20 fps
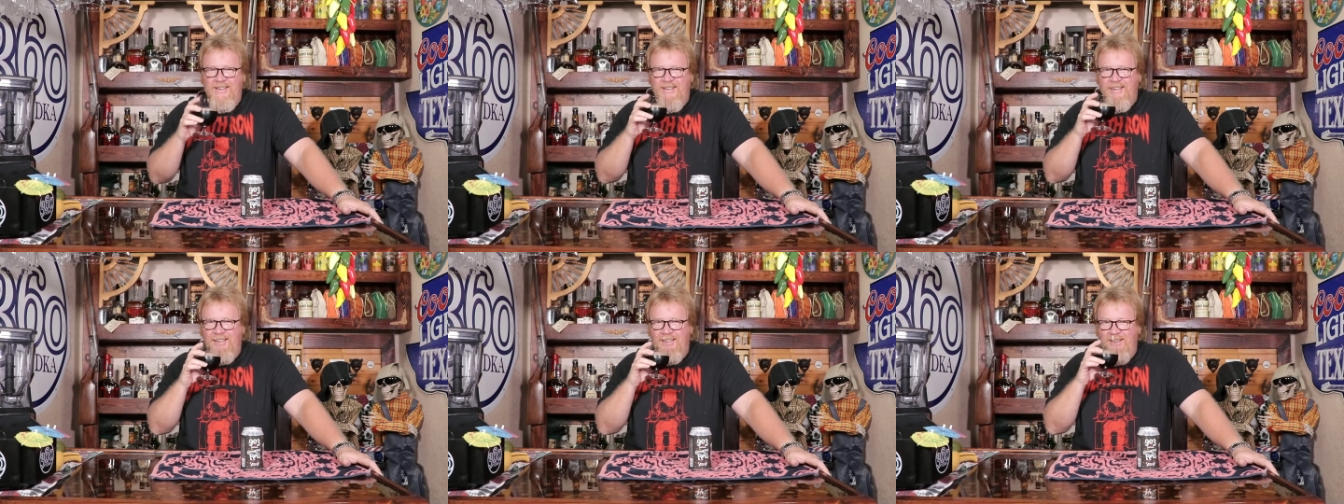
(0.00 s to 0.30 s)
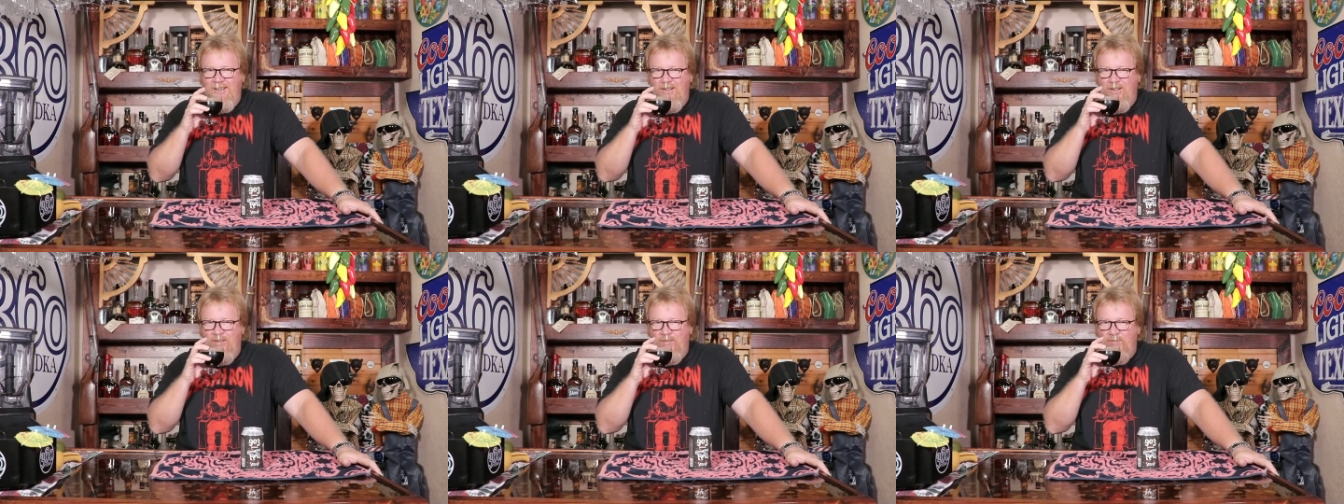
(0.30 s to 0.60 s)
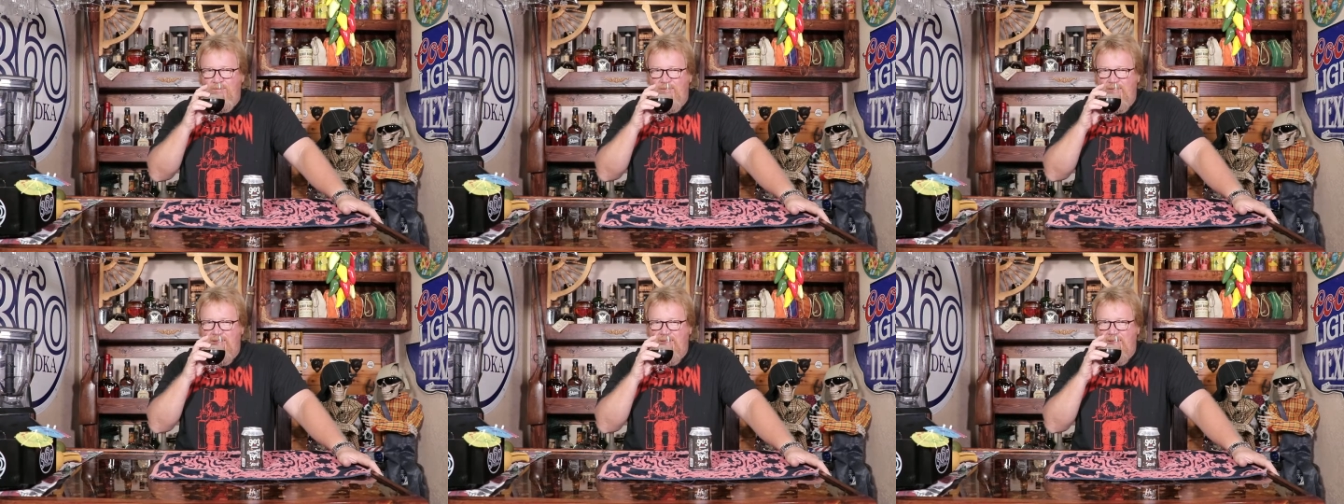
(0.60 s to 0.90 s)
I'm not
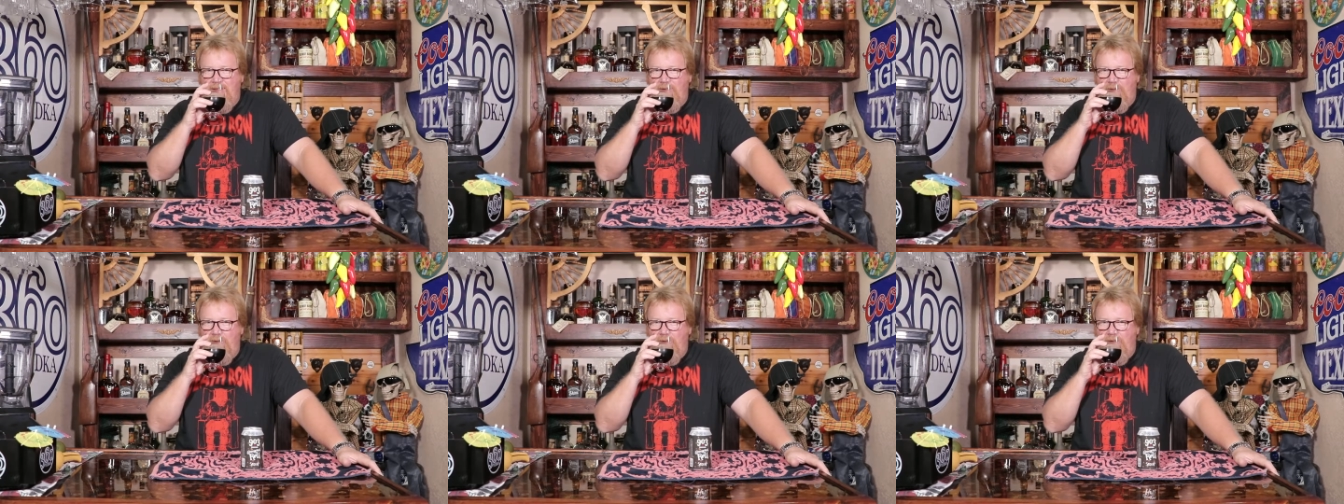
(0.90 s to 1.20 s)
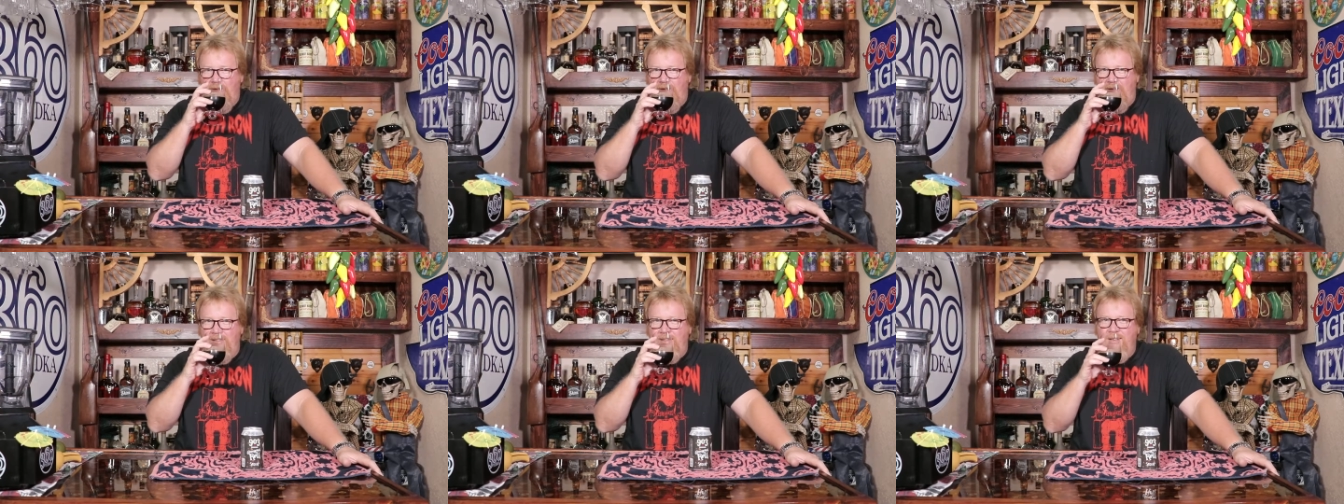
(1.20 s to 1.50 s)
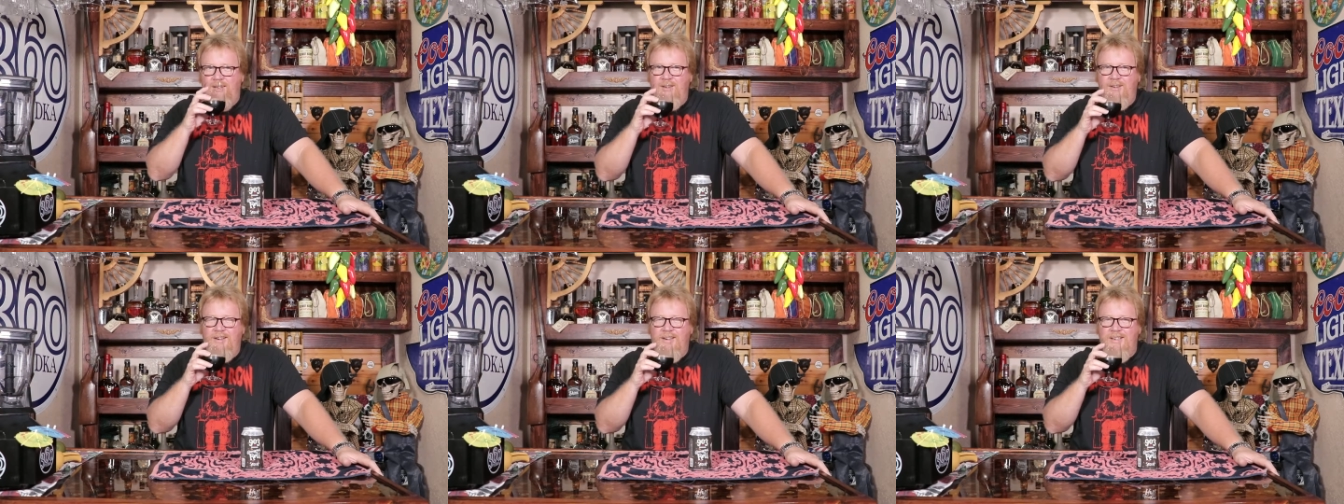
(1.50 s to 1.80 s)
saying anything. I
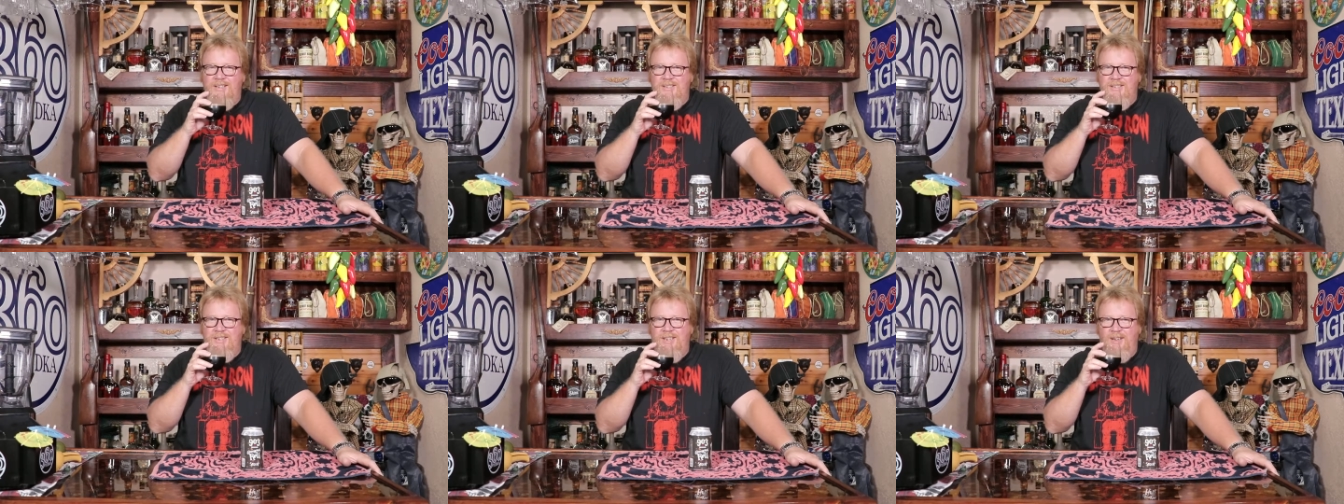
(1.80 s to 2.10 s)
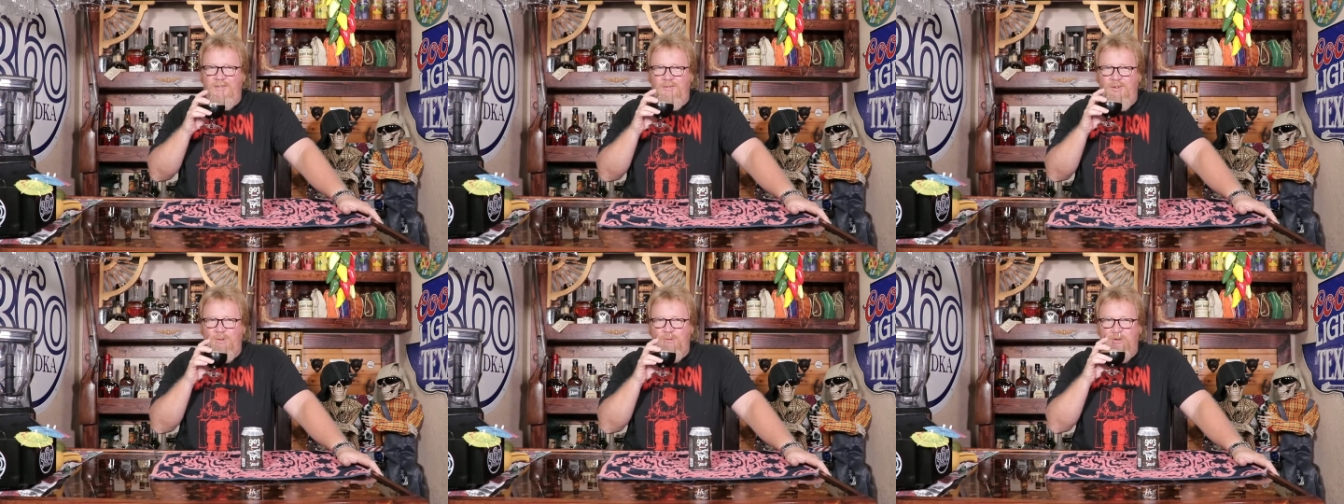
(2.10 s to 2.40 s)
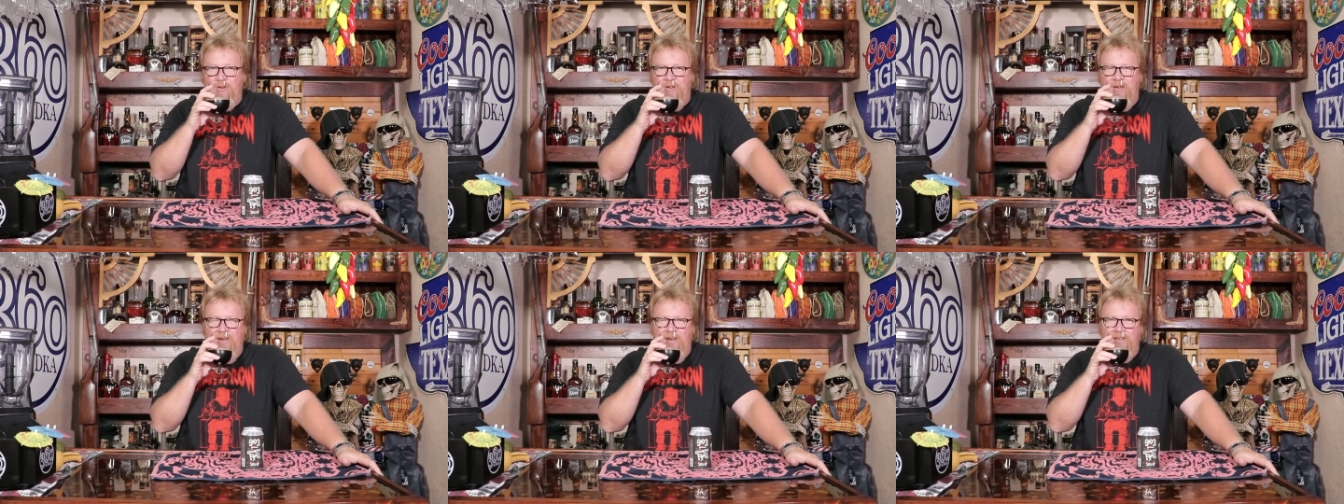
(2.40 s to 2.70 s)
think you got a stiffy
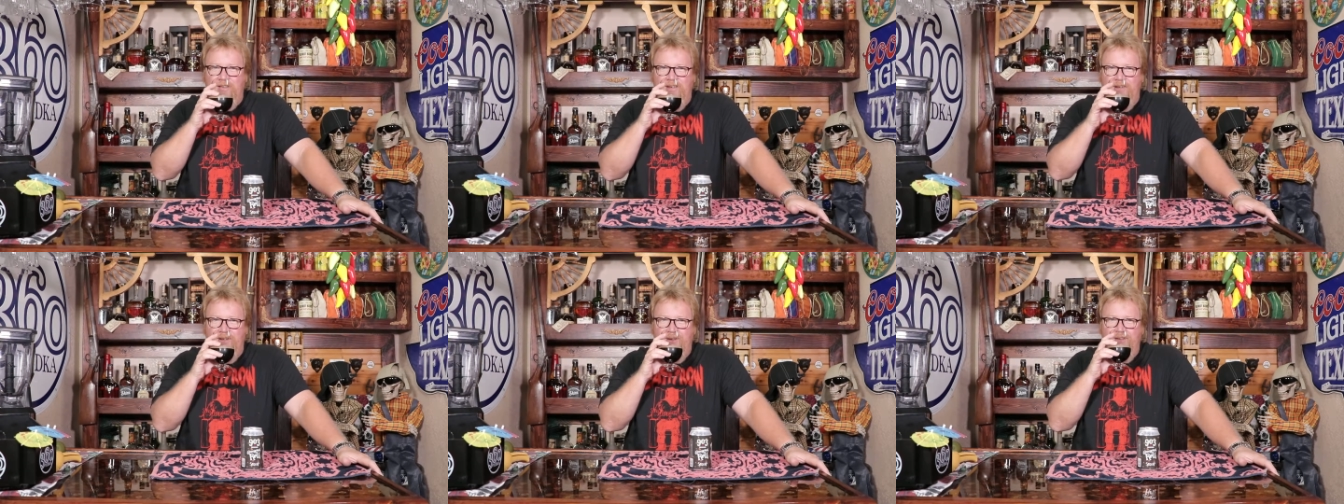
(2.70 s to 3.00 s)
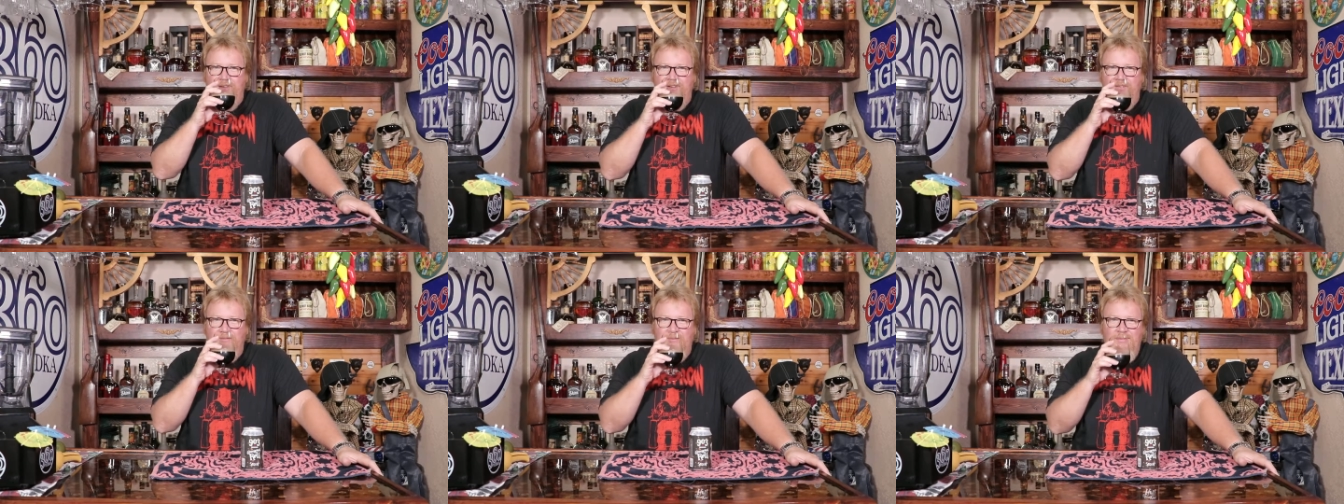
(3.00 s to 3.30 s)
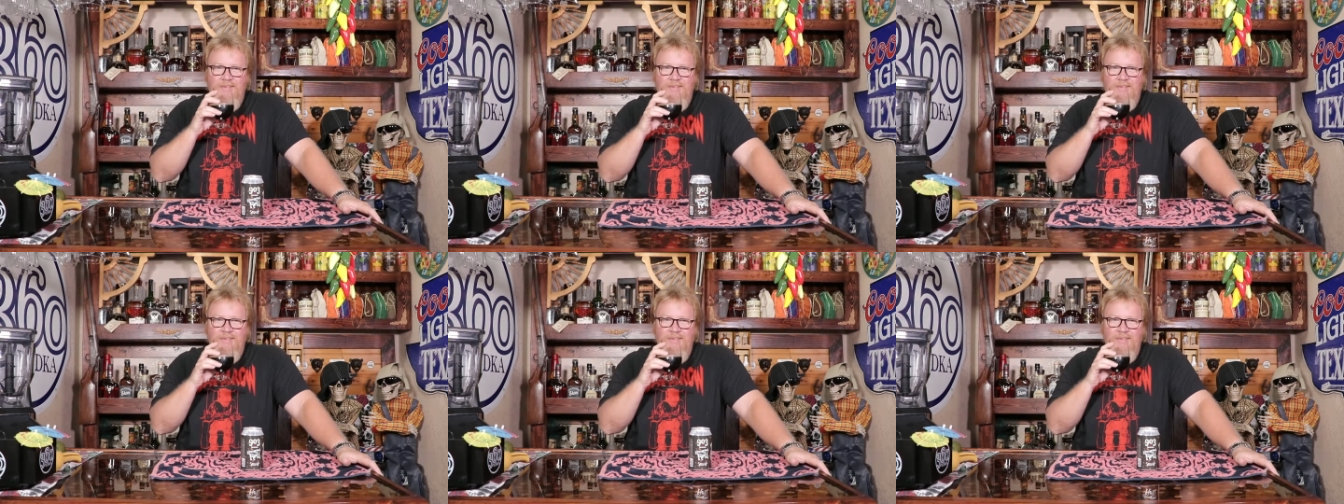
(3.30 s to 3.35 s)
when you had that.